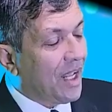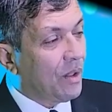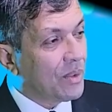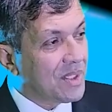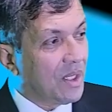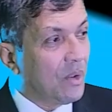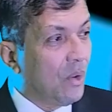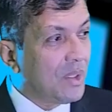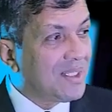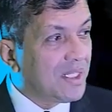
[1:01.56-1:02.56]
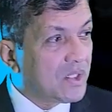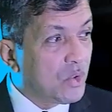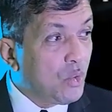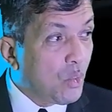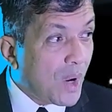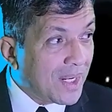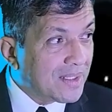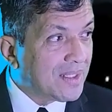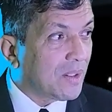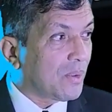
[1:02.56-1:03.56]
NOC code
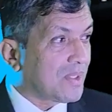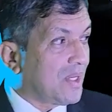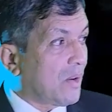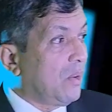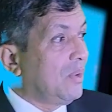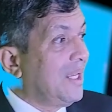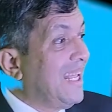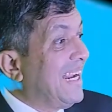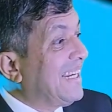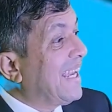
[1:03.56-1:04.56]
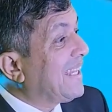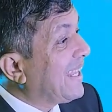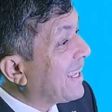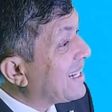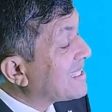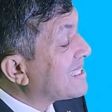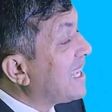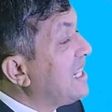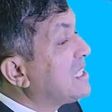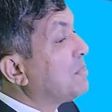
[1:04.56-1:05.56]
62100 technical
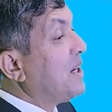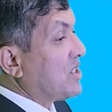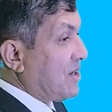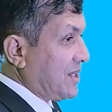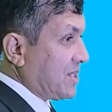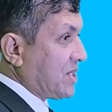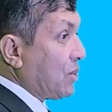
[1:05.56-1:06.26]
sales specialists,